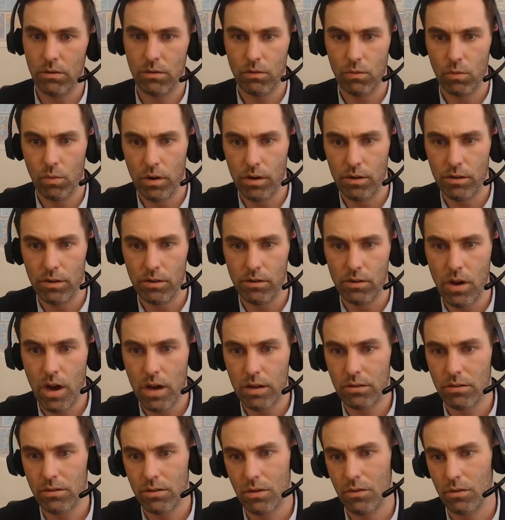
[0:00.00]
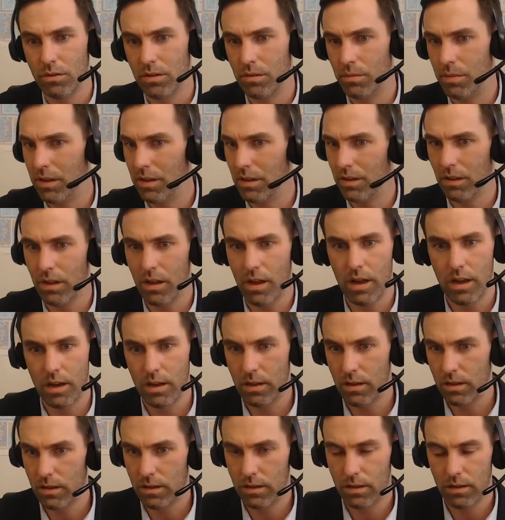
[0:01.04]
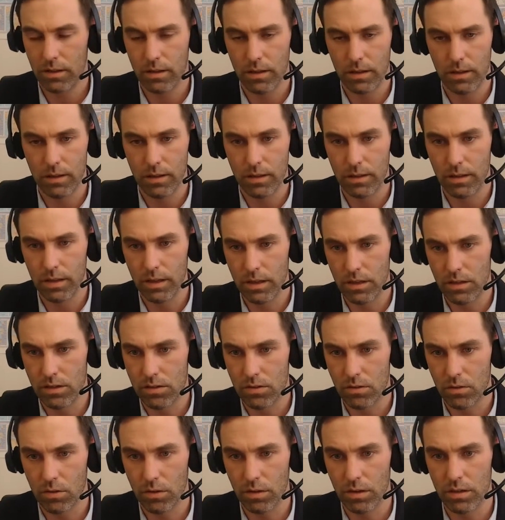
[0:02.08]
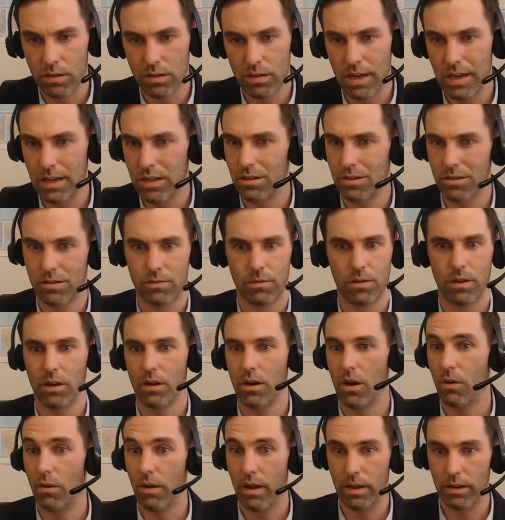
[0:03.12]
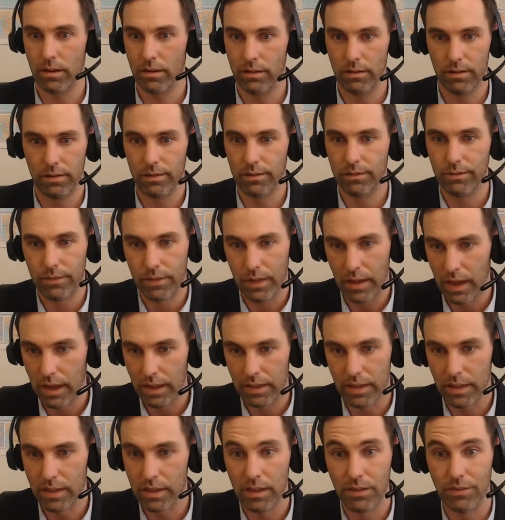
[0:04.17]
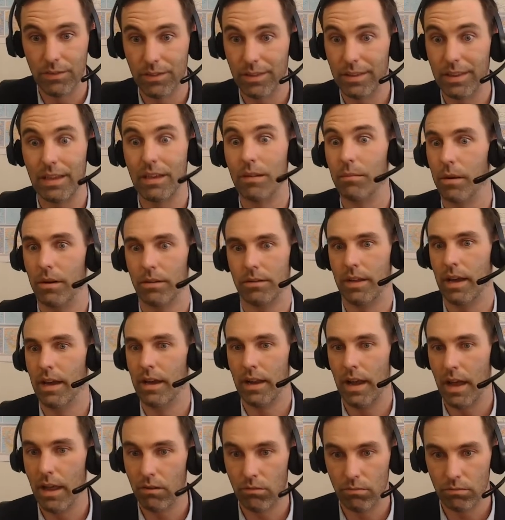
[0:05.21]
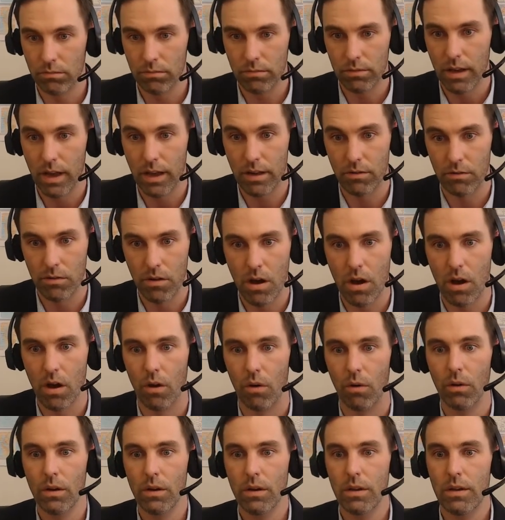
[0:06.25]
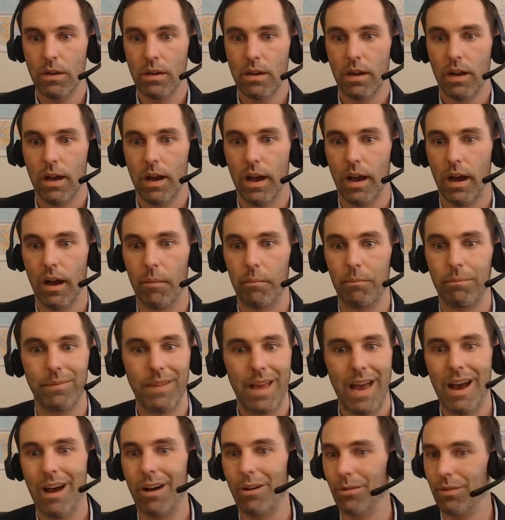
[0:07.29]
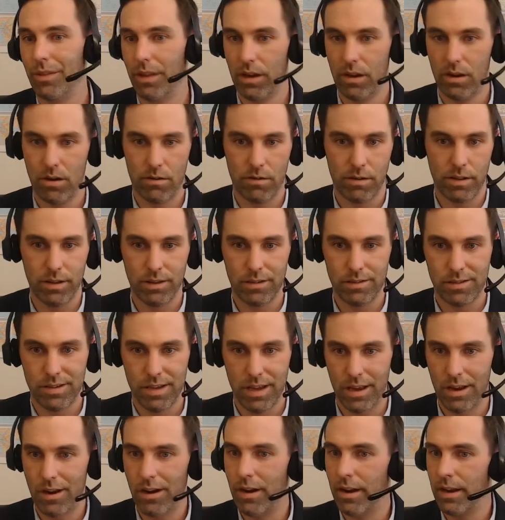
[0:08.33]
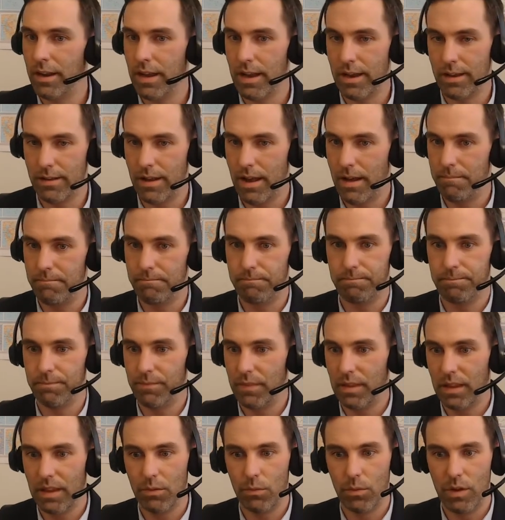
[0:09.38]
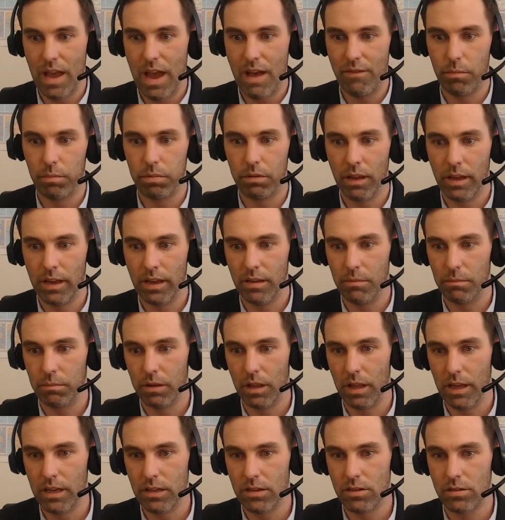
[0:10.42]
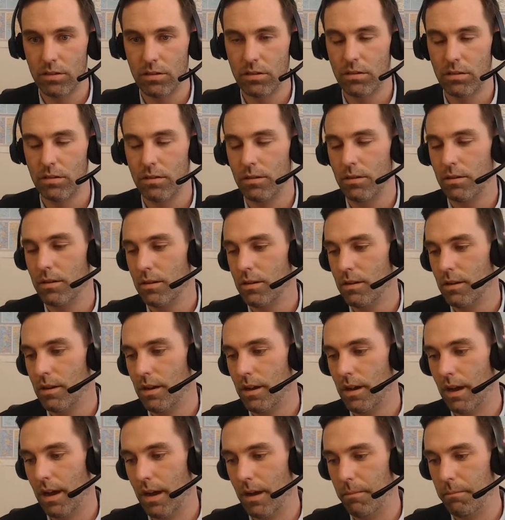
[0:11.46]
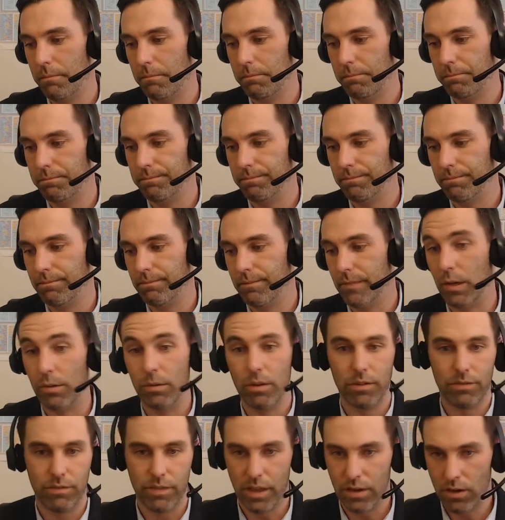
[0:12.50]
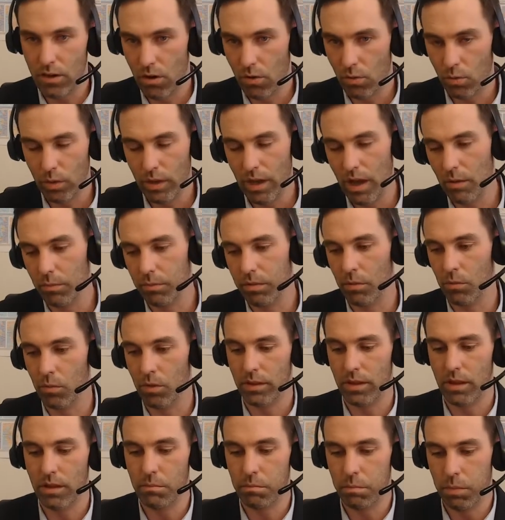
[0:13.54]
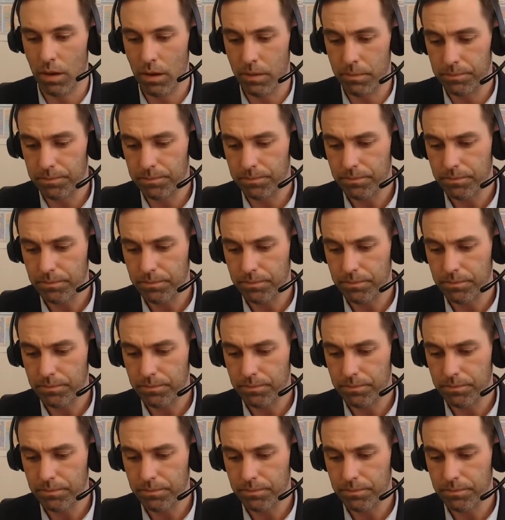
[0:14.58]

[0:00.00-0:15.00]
where your doctor's going to be, a lot of these organizations were like, "Oh, I didn't even think about that. I don't know." Now they already say, "All right, yeah, we have a plan in place." Um, if they don't, we help them with it, but